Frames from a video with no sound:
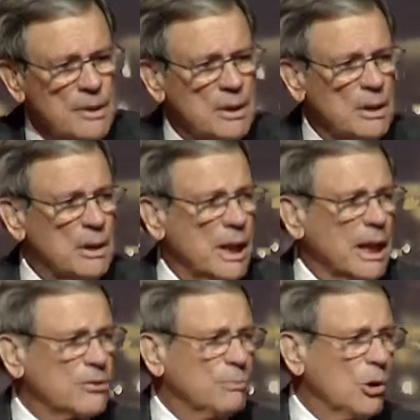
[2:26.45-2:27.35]
The
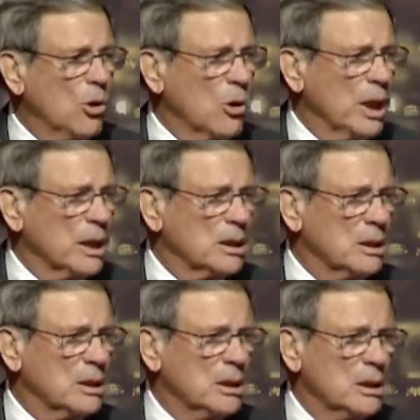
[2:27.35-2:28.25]
next morning,
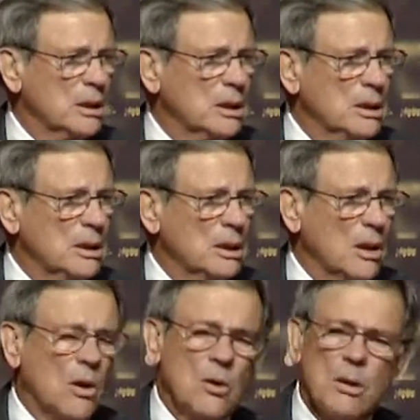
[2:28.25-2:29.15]

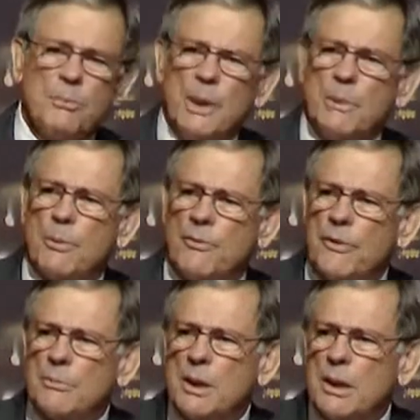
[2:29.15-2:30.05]
all the people
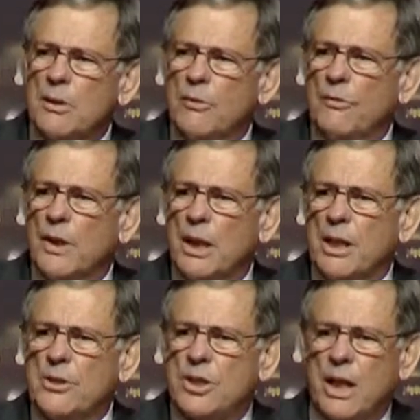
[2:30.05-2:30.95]
from the little
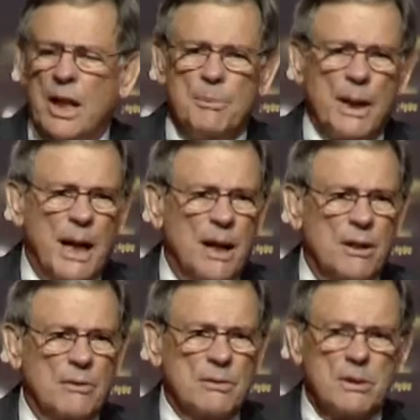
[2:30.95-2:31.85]
village came
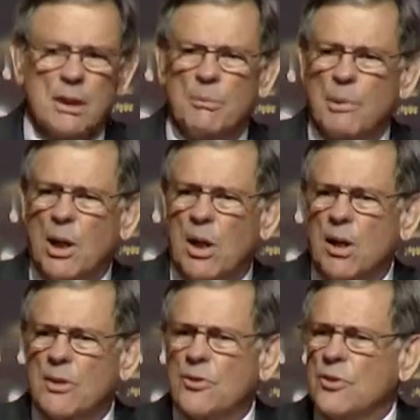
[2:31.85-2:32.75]
down to the
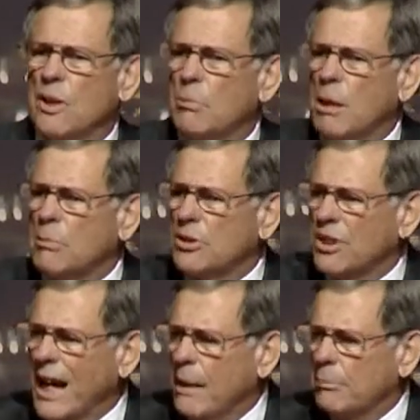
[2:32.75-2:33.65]
barn to see what was
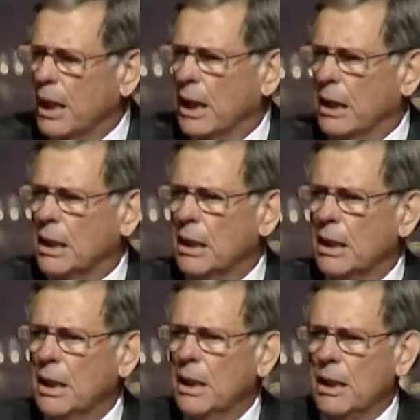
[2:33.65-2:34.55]
happening.
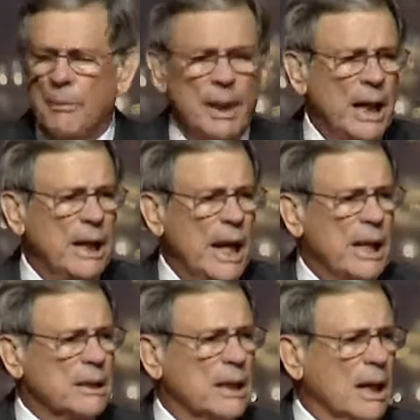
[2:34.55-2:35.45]
The men
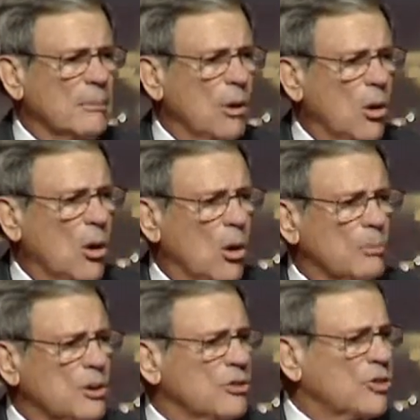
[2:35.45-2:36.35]
hadn't come
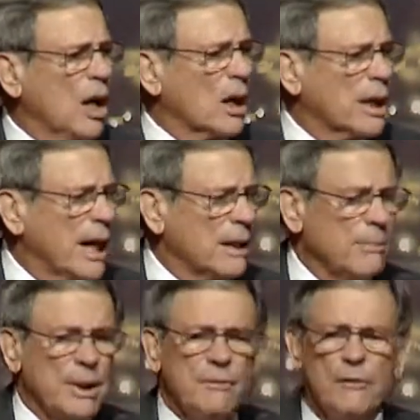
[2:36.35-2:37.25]
home, the stock hadn't
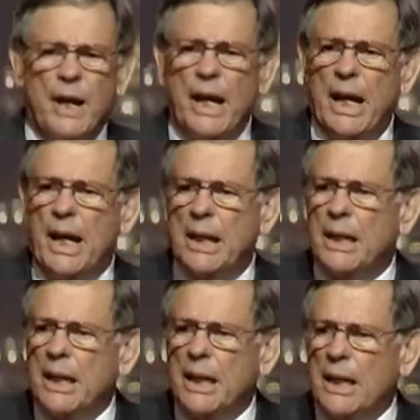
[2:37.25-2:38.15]
been
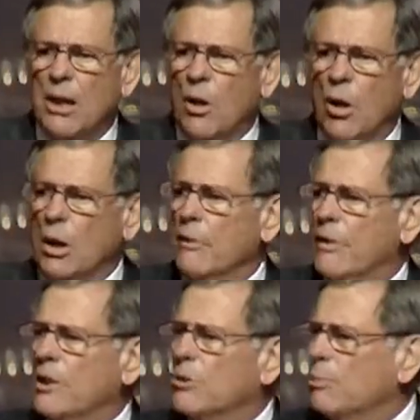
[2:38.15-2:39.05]
fed. All of
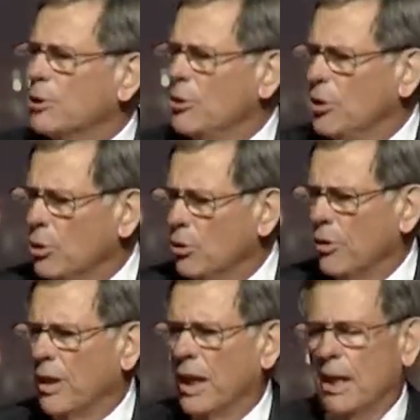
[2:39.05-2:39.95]
this was new to
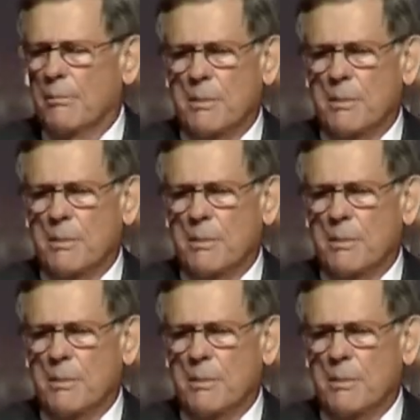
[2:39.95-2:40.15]
them.